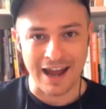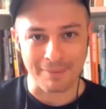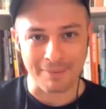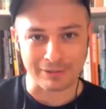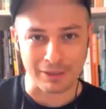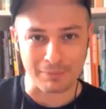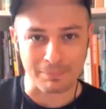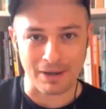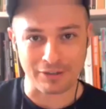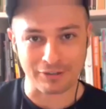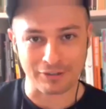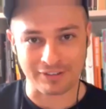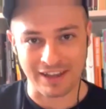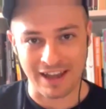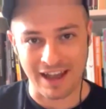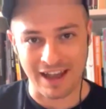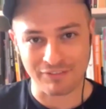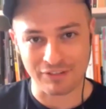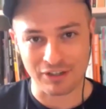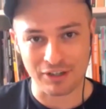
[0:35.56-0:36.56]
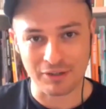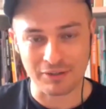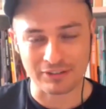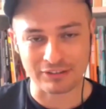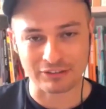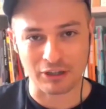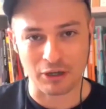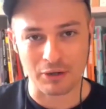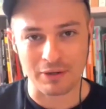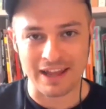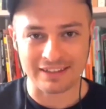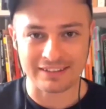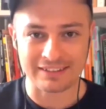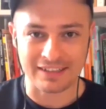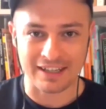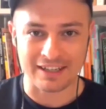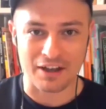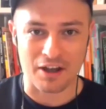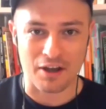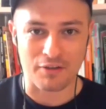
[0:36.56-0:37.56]
an absolute pleasure to have you. So let's
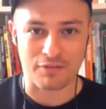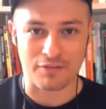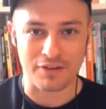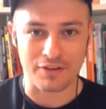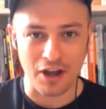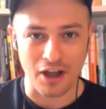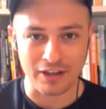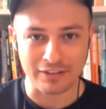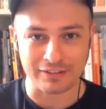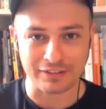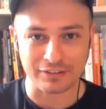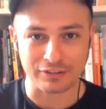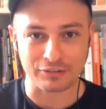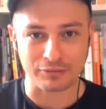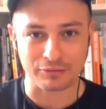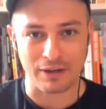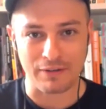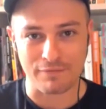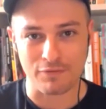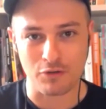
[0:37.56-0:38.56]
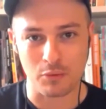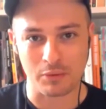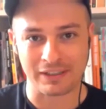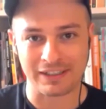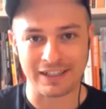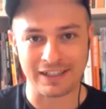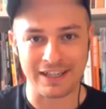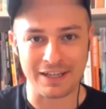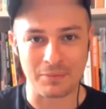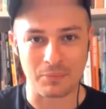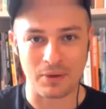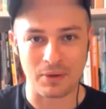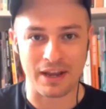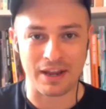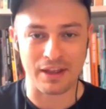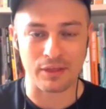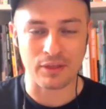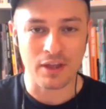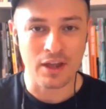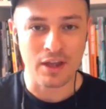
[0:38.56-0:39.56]
kick off nice and straightforwardly
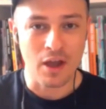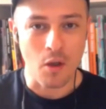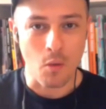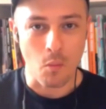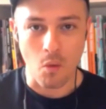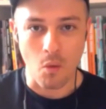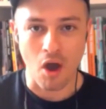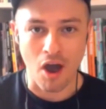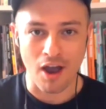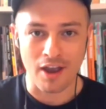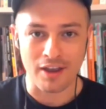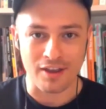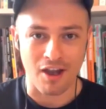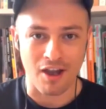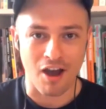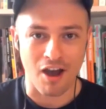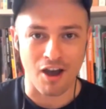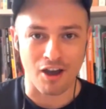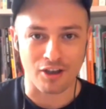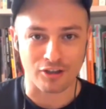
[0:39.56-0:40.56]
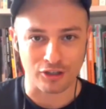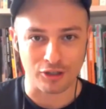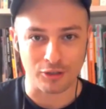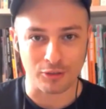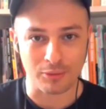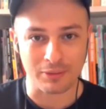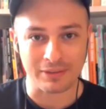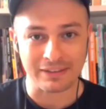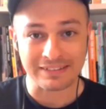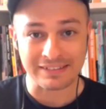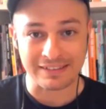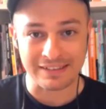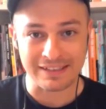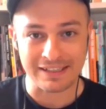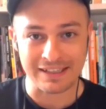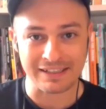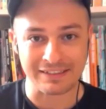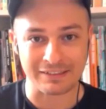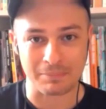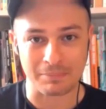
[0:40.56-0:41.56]
with why are you
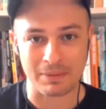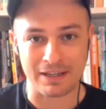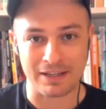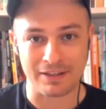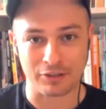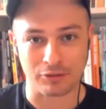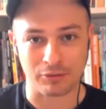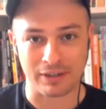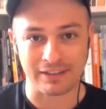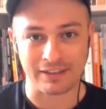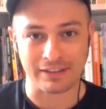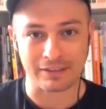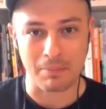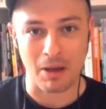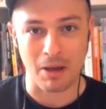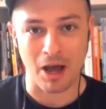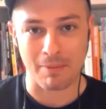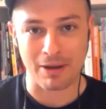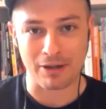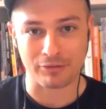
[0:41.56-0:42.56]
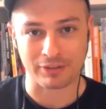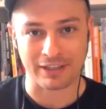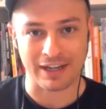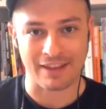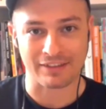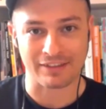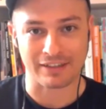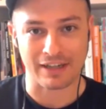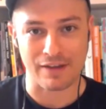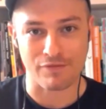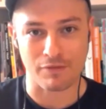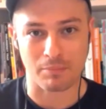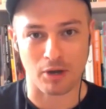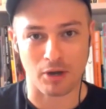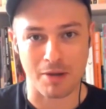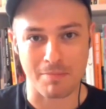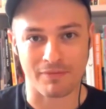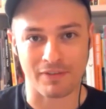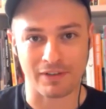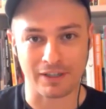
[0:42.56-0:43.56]
seeking to be the Greens parliamentary candidate for
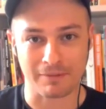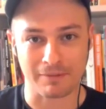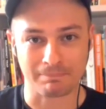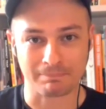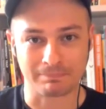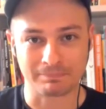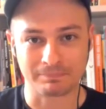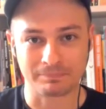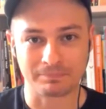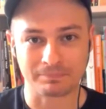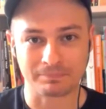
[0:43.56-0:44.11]
Brighton Pavilion?